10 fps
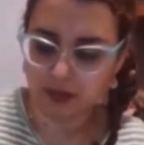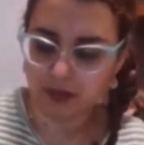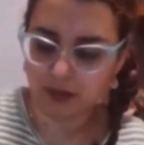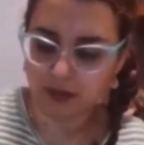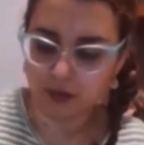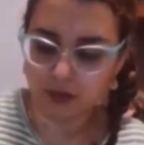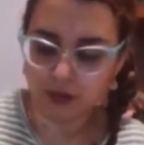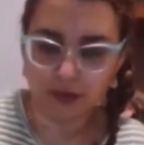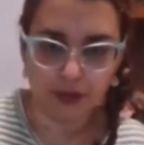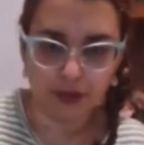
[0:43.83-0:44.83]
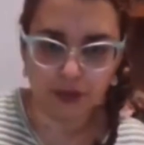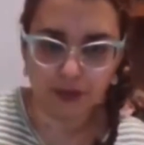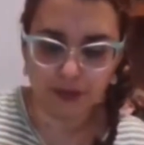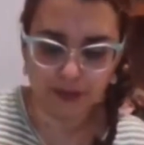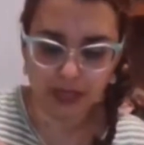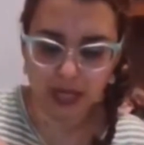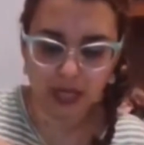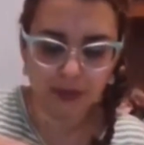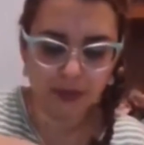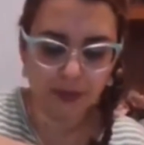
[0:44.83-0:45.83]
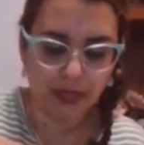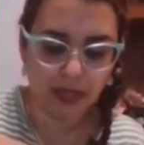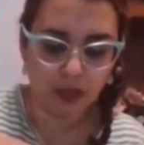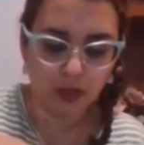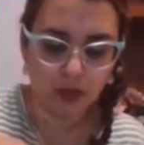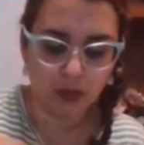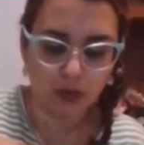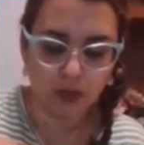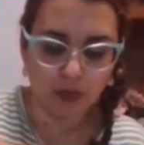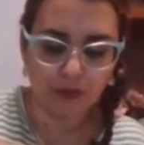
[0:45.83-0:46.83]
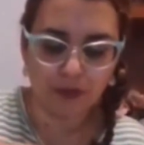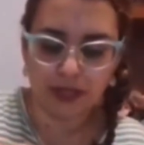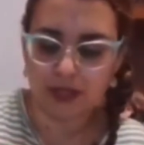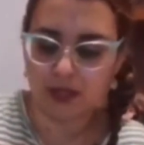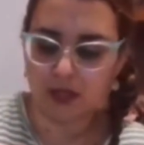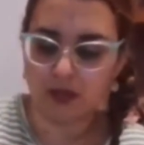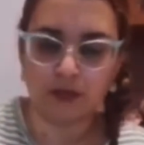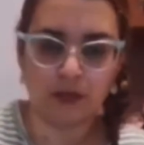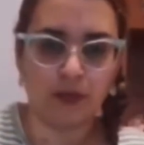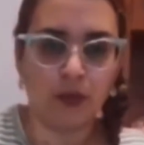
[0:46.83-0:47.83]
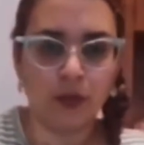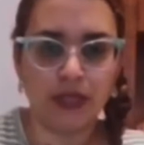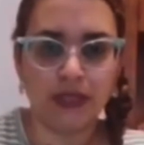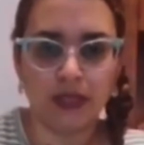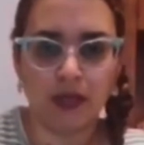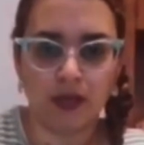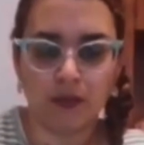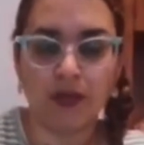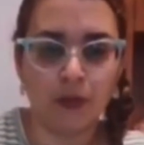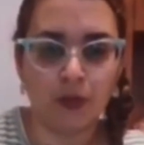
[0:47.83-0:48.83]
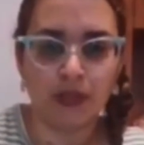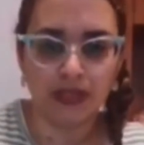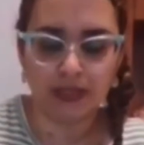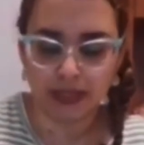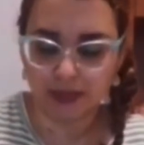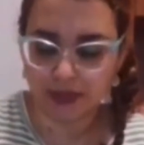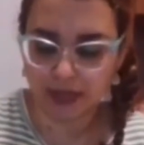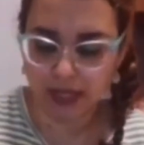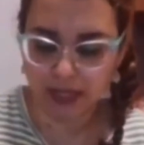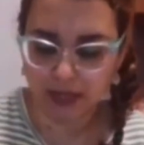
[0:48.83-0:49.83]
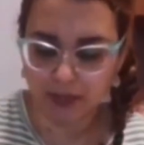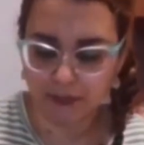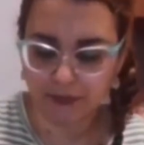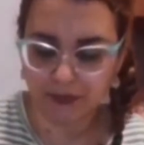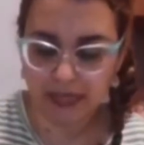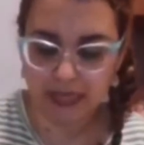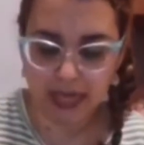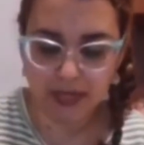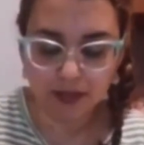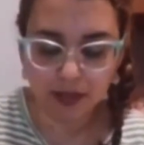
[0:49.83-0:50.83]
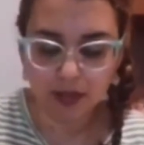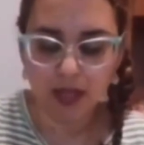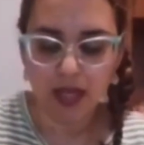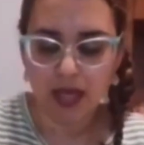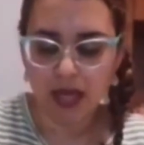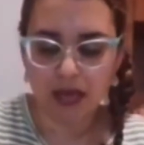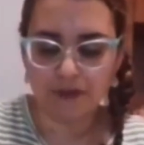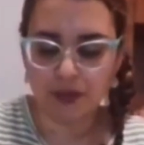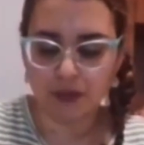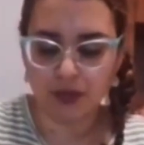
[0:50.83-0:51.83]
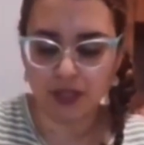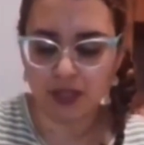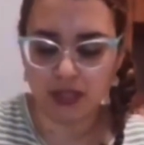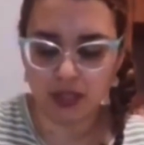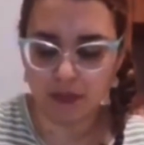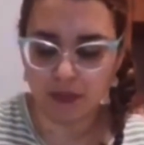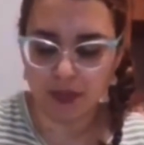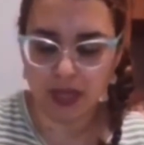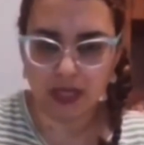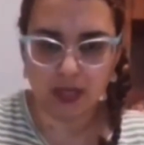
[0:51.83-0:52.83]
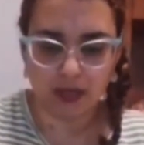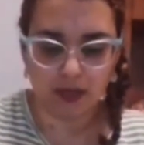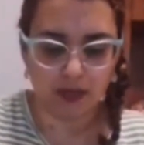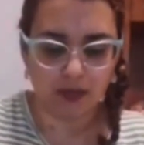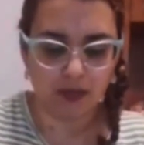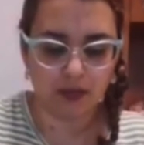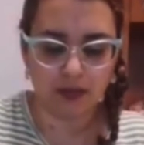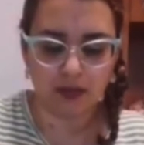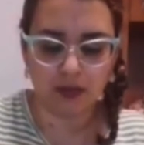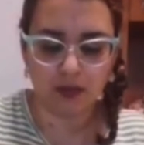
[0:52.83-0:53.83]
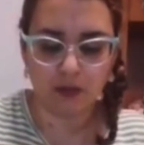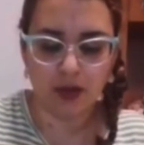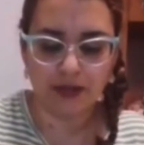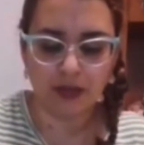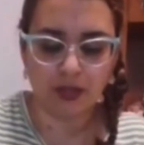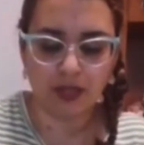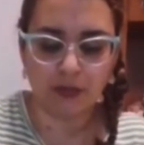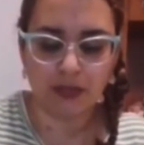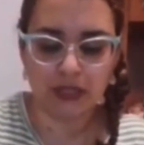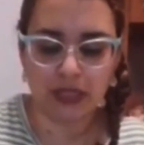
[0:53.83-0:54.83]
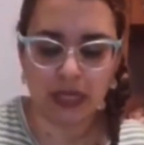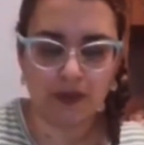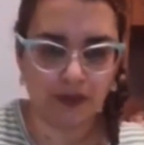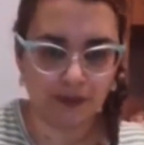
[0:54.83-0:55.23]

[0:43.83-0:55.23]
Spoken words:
look through the album, but I'll go over it more with more details at the end after we make the one that we're gonna make together.